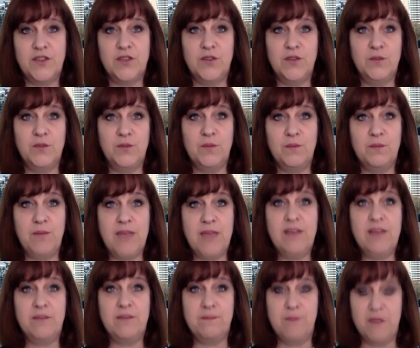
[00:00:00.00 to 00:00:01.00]
to
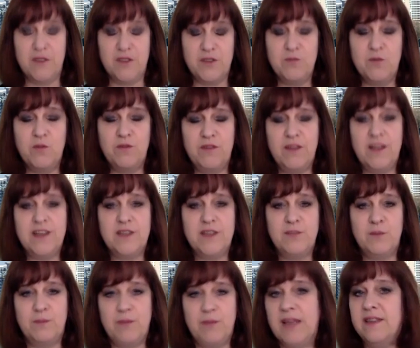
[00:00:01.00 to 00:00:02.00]
make a much more
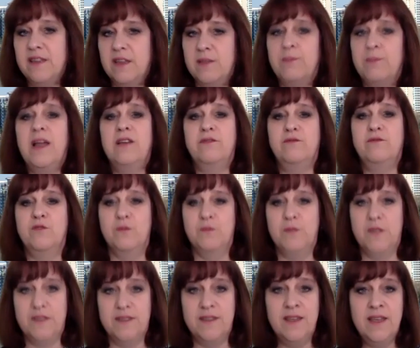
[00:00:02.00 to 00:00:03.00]
flexible banking
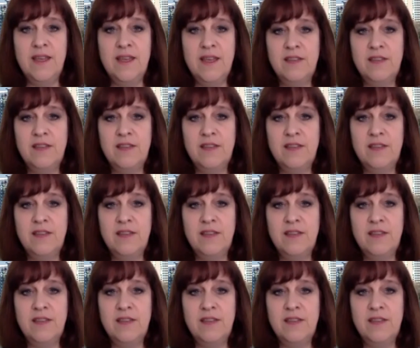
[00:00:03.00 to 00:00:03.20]
platform than